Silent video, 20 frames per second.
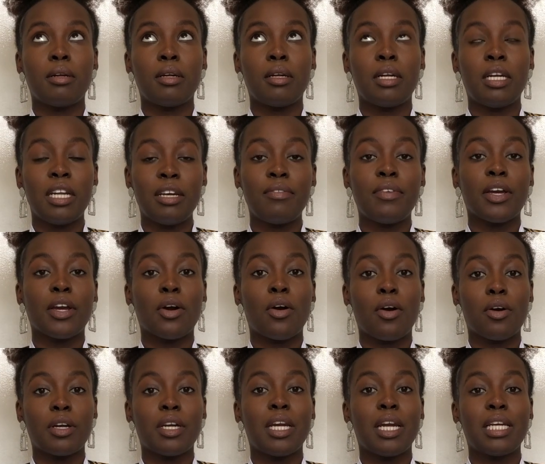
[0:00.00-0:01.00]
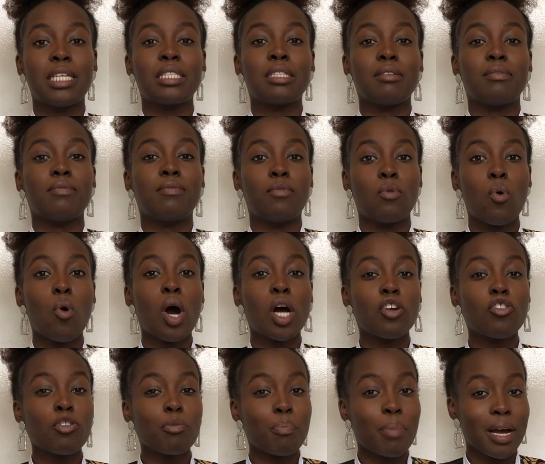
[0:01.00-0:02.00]
living on less than
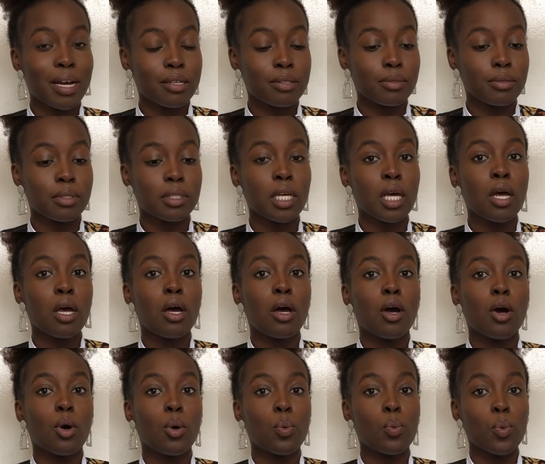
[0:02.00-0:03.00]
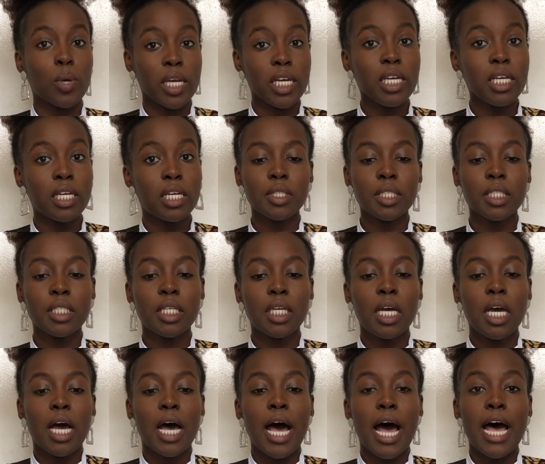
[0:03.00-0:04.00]
£400 a week,
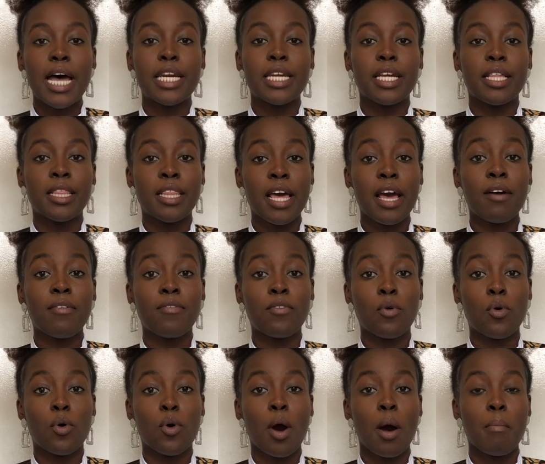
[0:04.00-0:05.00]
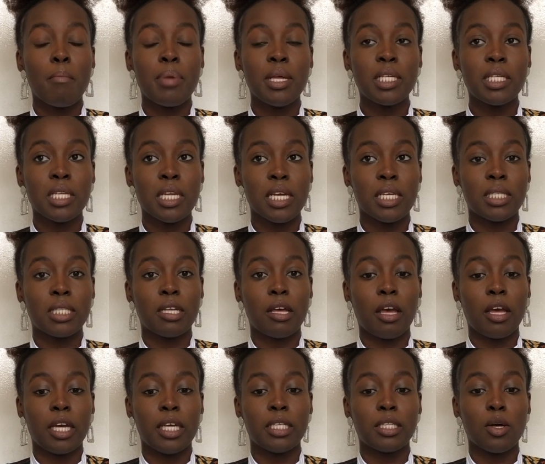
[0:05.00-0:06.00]
and therefore business
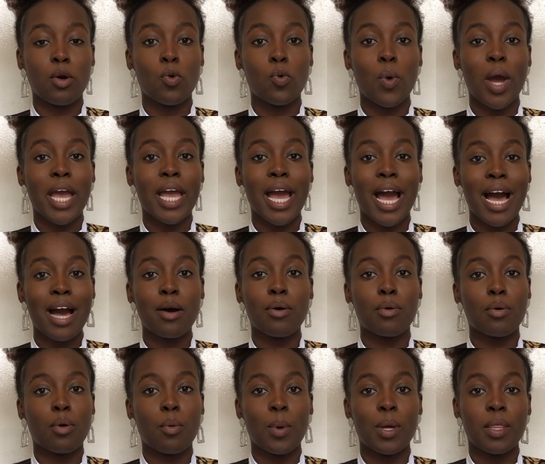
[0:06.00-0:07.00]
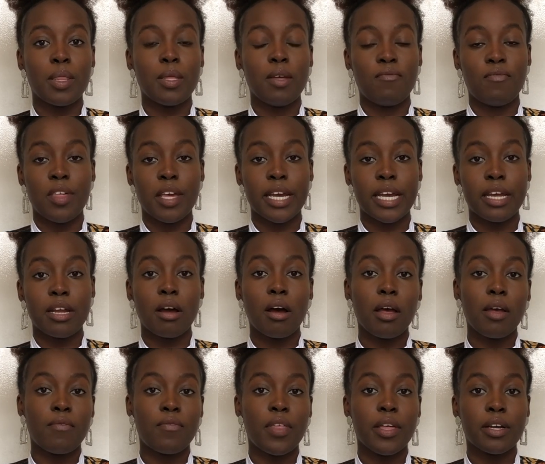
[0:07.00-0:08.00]
is a way out if they
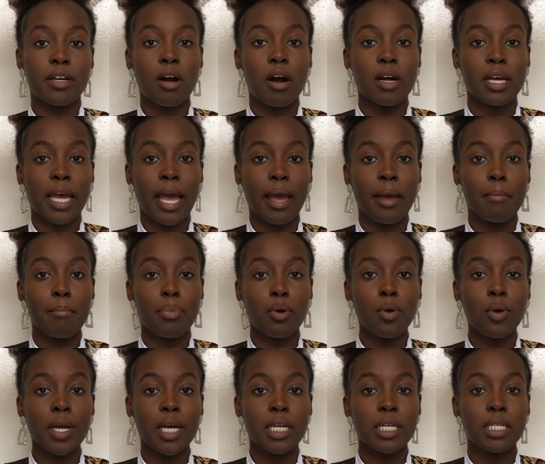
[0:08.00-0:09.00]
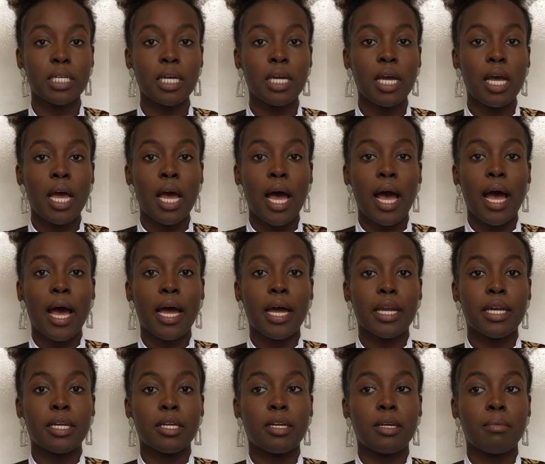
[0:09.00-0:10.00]
can't get employed.
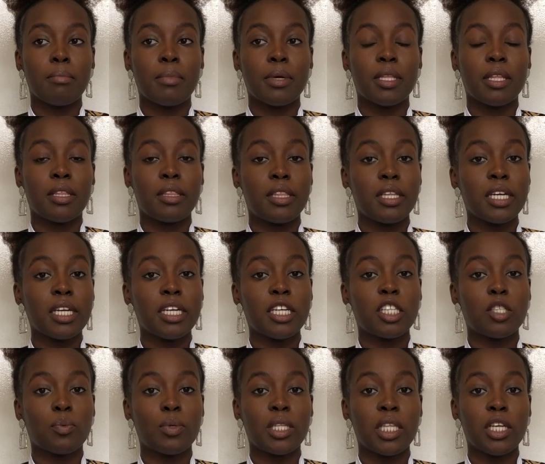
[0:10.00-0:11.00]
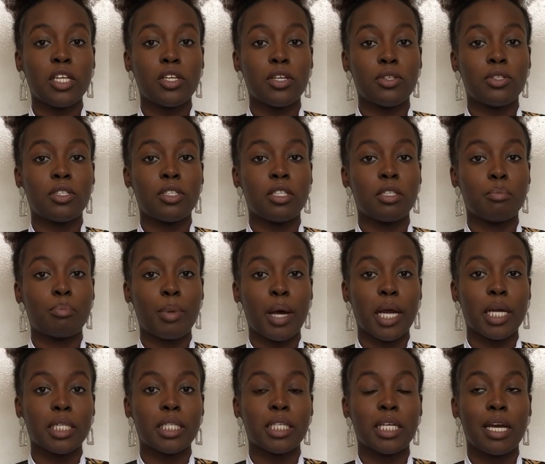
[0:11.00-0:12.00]
But the thing is, when they go to the
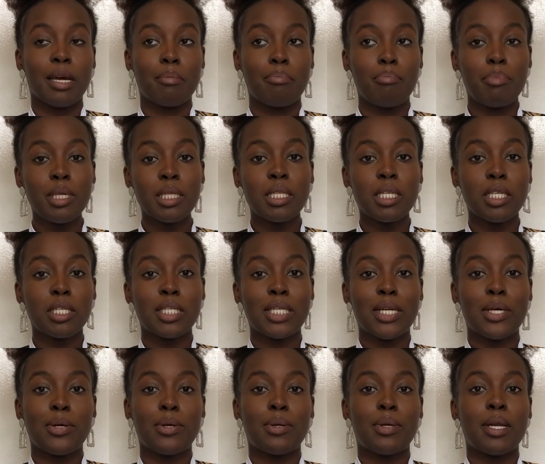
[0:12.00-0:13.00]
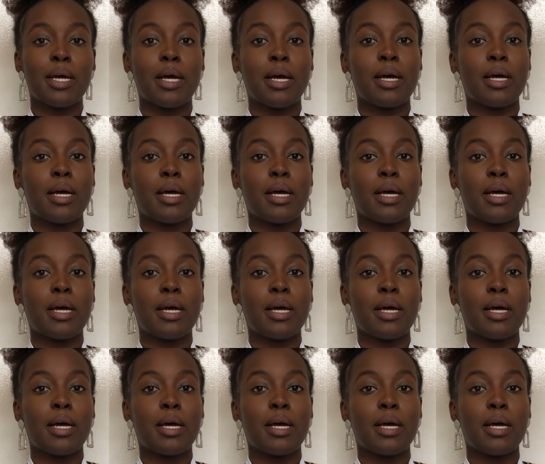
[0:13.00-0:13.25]
bank to get a business loan,